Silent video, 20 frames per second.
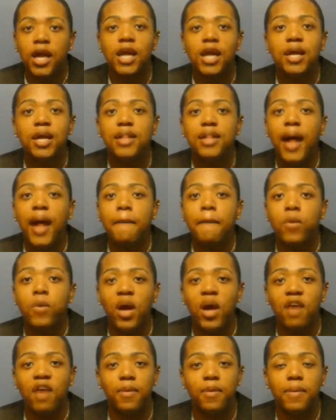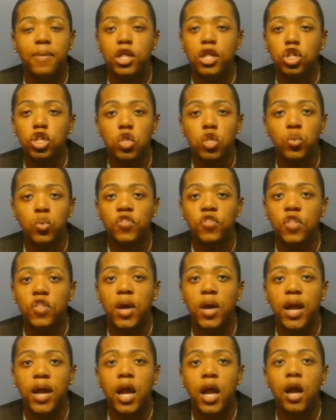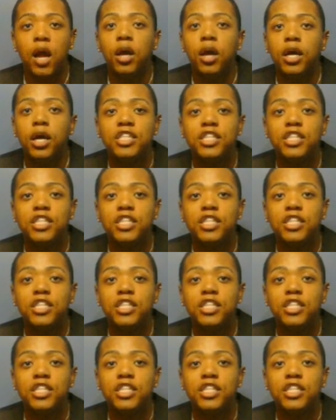Anytime you have an issue with your hair,